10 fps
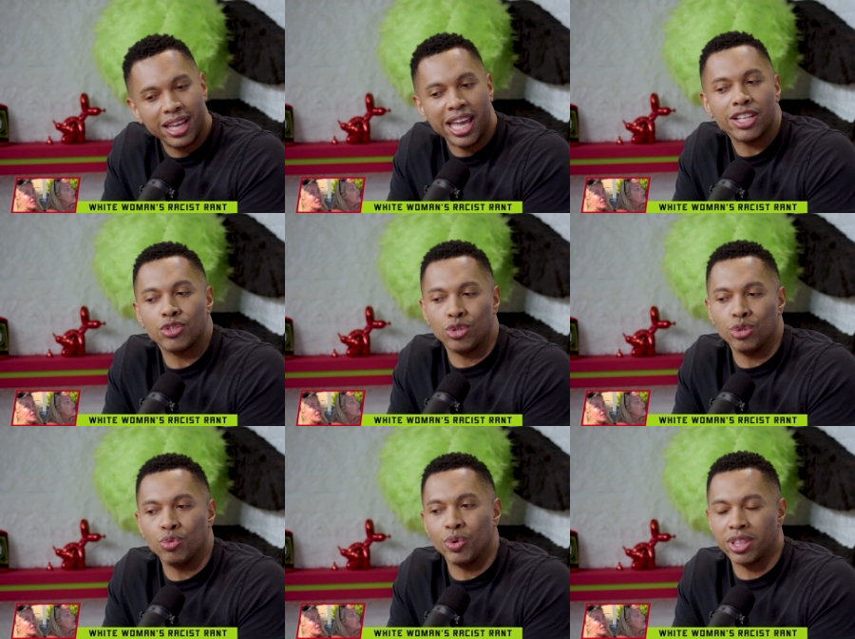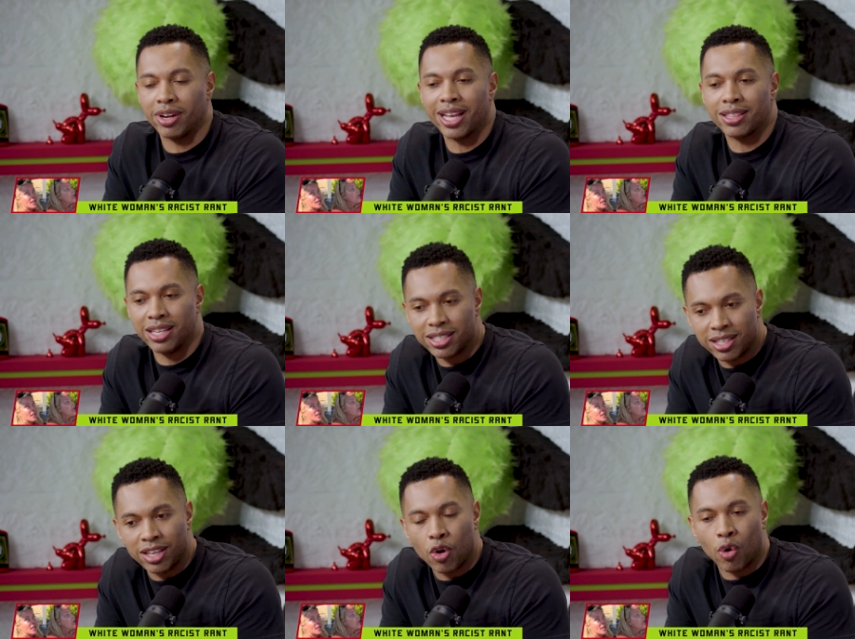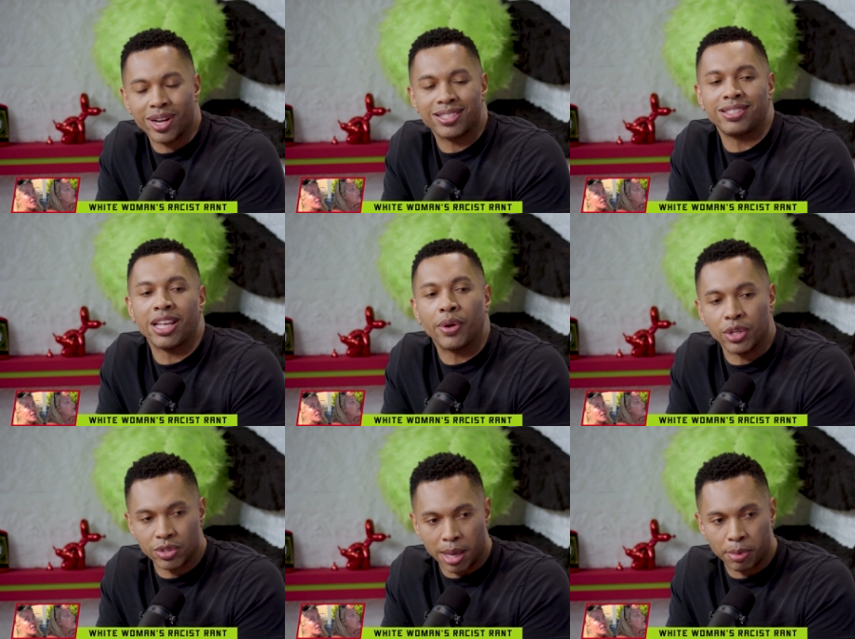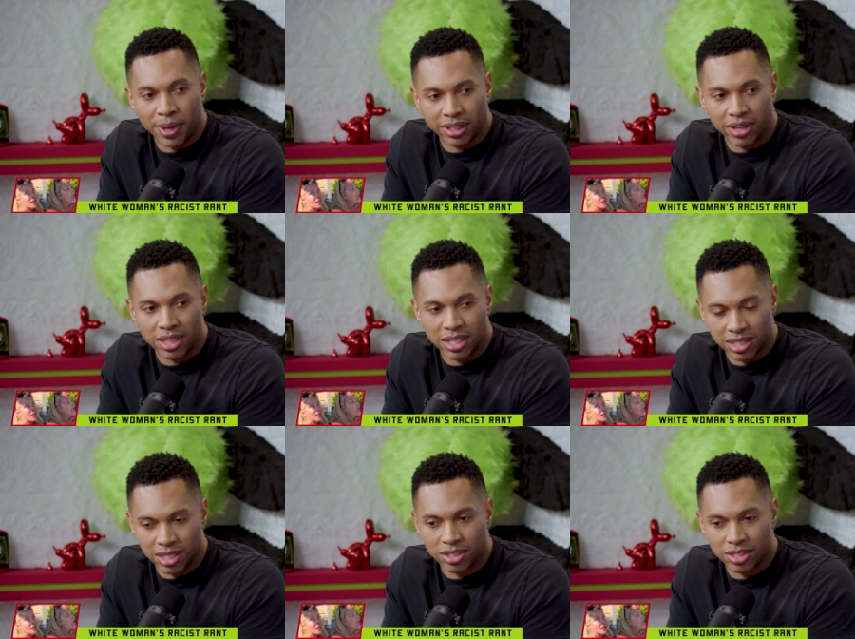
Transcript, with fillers: had to do with their ethnicity or a stereotype about their ethnicity.